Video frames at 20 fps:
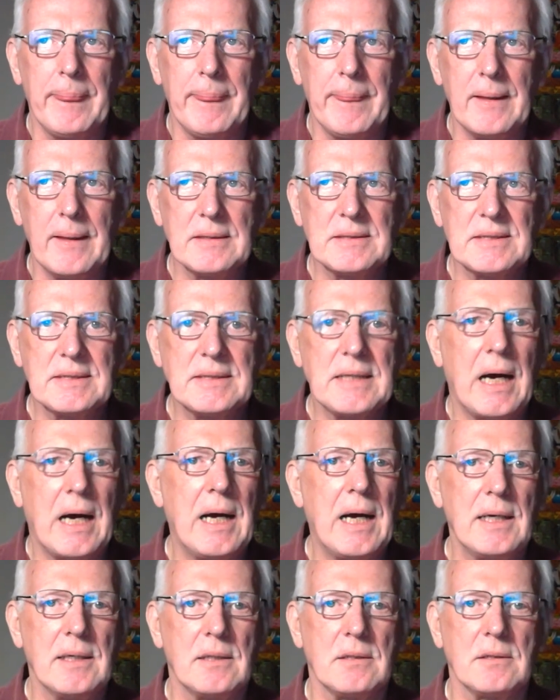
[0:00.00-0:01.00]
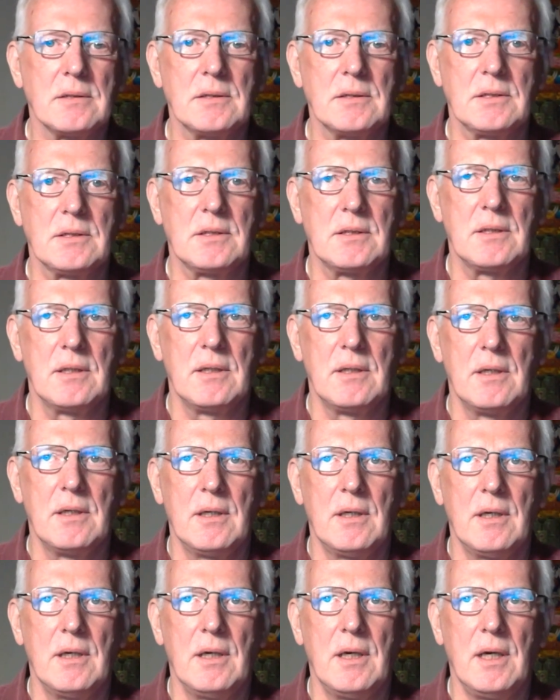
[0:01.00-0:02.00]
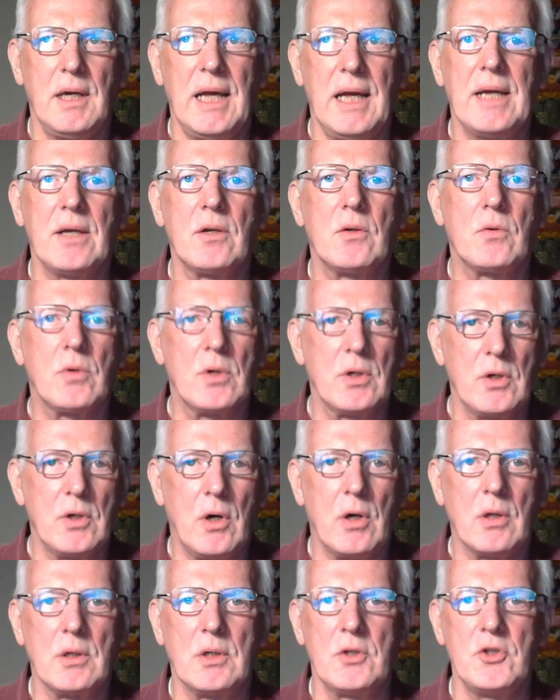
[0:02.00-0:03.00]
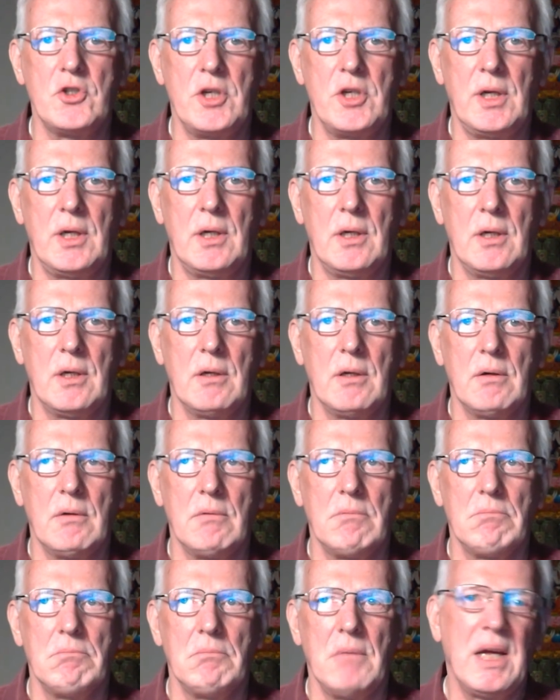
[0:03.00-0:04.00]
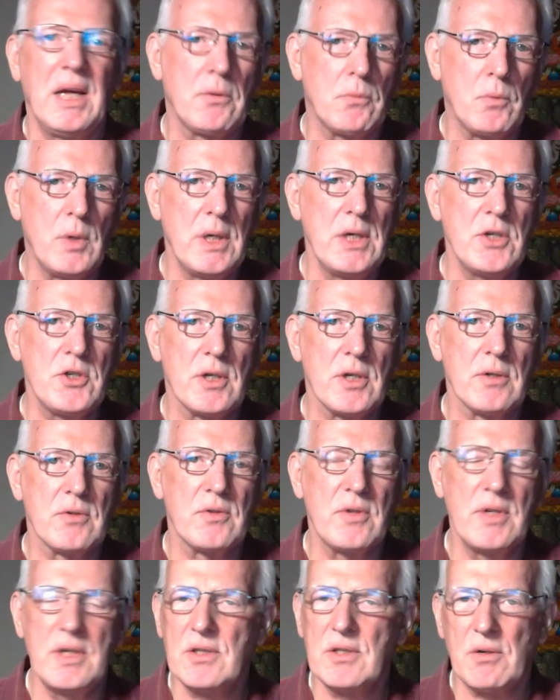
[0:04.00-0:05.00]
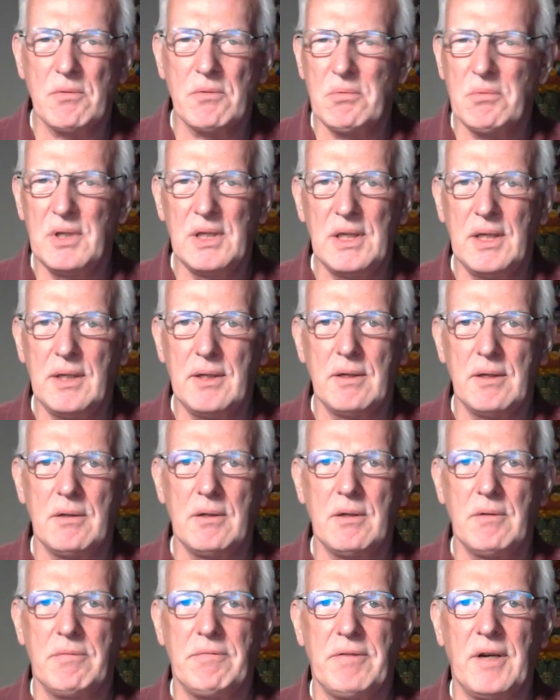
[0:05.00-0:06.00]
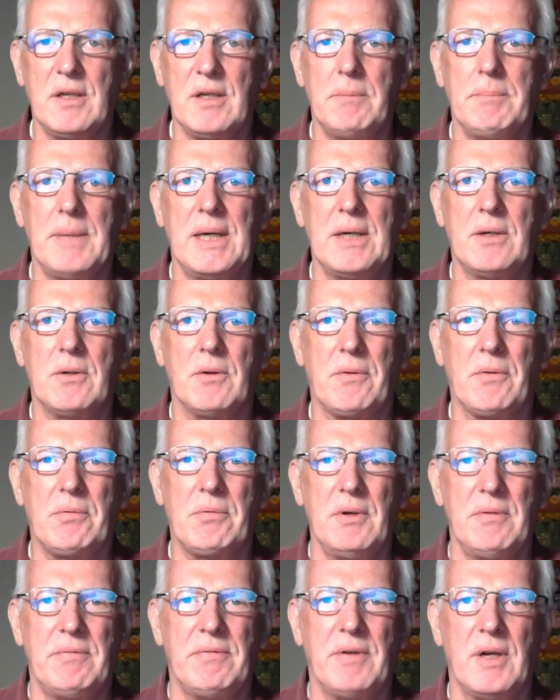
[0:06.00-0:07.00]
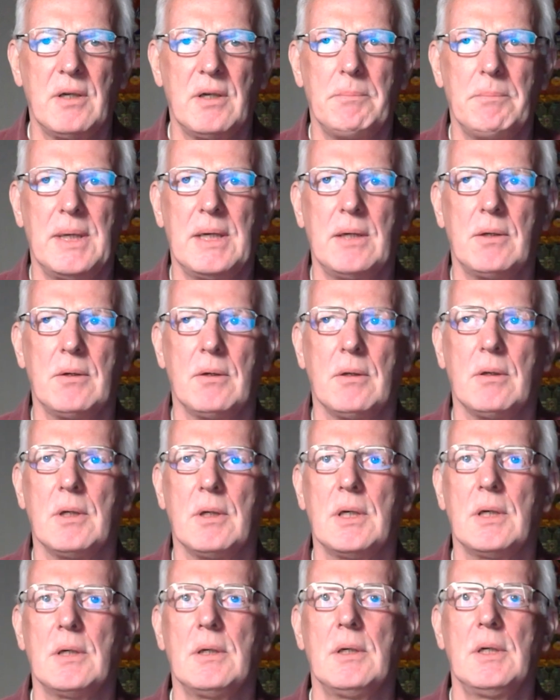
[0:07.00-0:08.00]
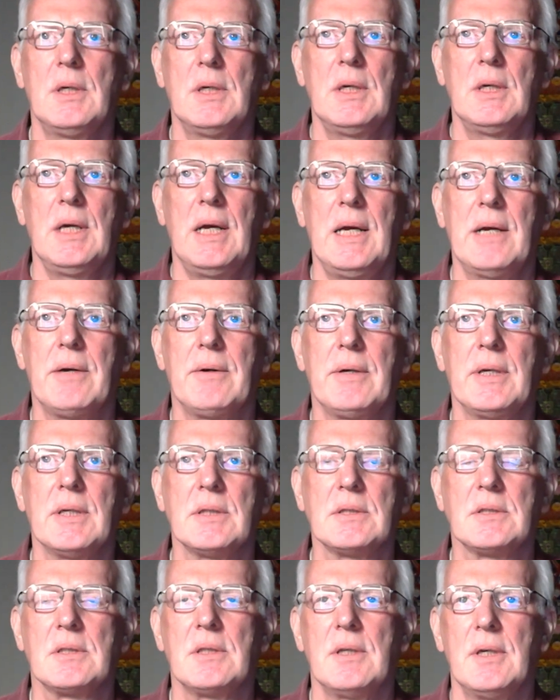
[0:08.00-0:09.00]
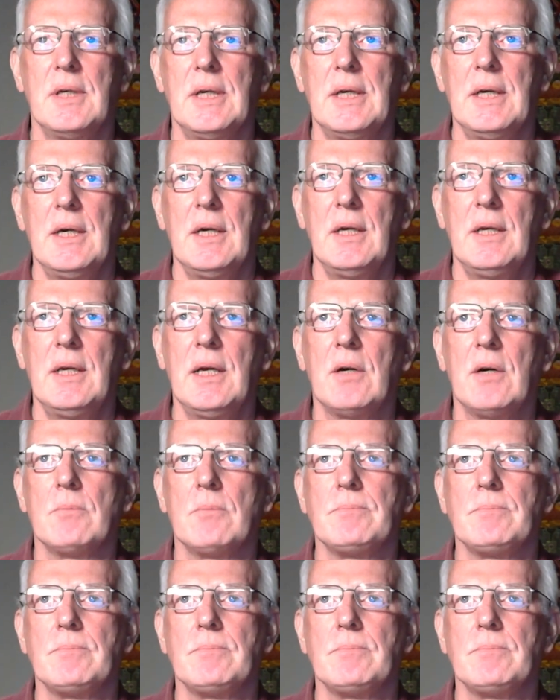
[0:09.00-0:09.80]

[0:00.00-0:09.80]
styles and chronology and regions. These are really the 3 fundamental areas. Now,